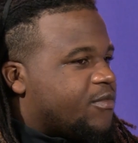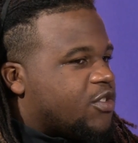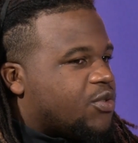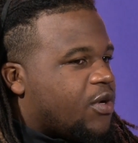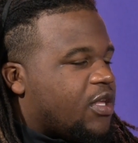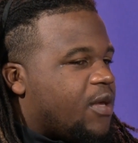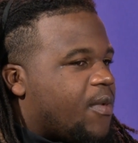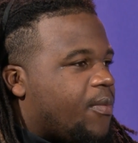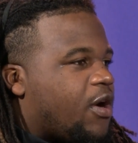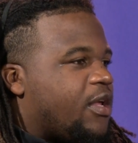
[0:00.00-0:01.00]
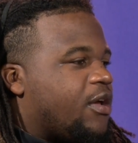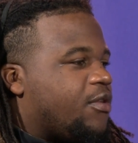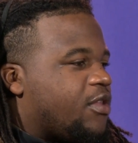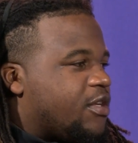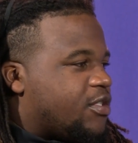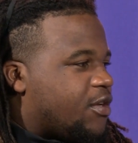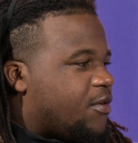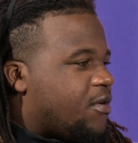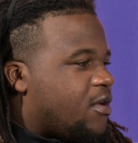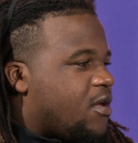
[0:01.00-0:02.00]
Just want to keep my body healthy, so
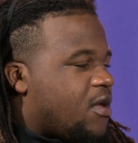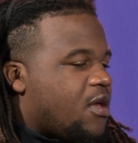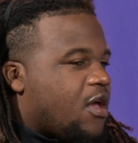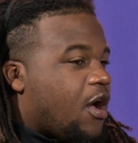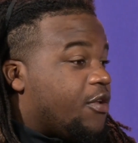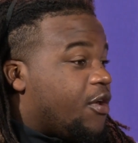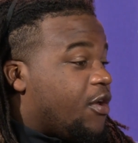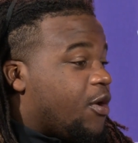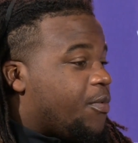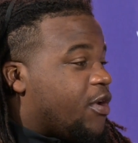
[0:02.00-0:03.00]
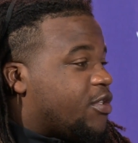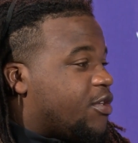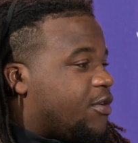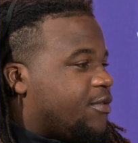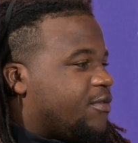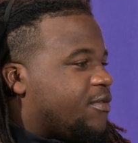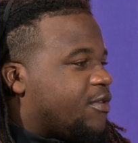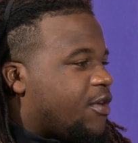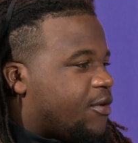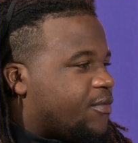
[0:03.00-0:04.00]
I'll know here pretty soon
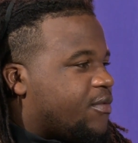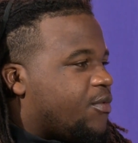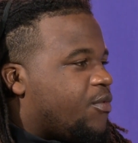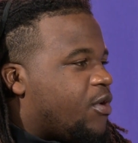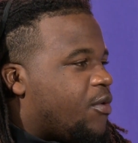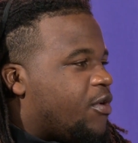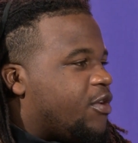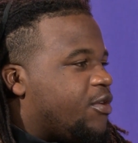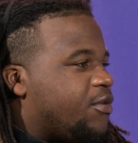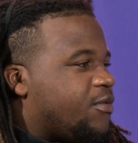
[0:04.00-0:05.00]
what I want to do